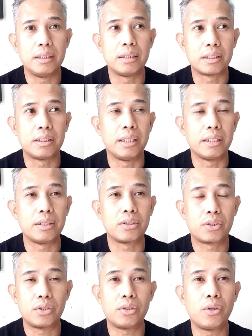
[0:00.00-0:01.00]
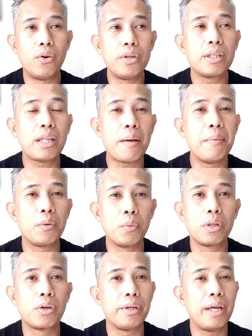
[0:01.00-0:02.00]
Internet. So the only time it
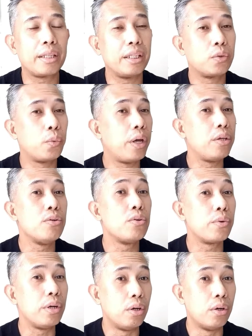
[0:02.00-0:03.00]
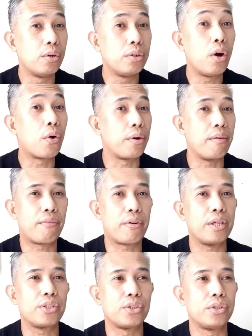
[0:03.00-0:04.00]
will connect is when you reload or
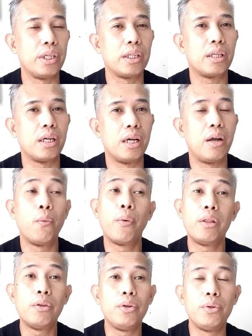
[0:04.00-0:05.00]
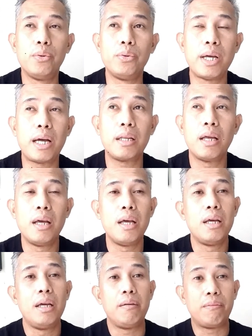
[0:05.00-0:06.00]
refresh your data. And when do you do that?
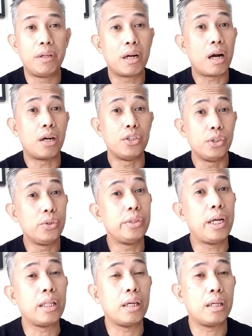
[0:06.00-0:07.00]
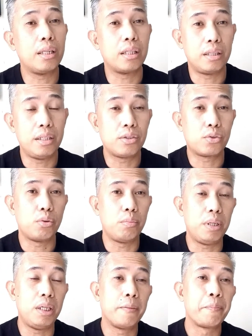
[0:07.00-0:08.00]
If there are new data that needs to
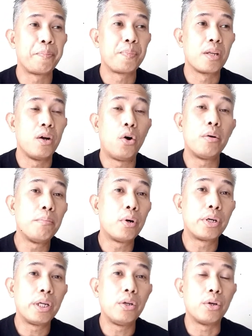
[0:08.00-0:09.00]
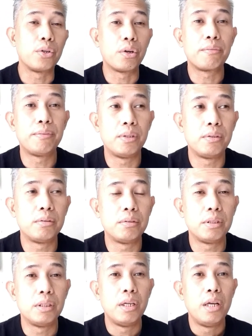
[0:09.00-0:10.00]
be onboarded on your phone,
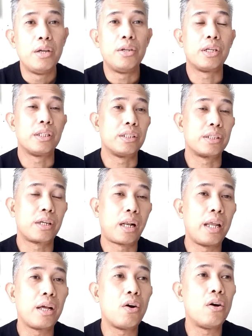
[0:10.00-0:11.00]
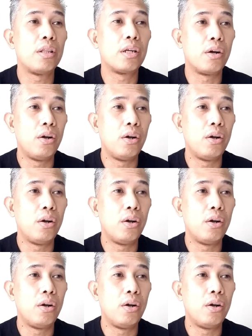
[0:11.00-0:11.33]
you can just click on the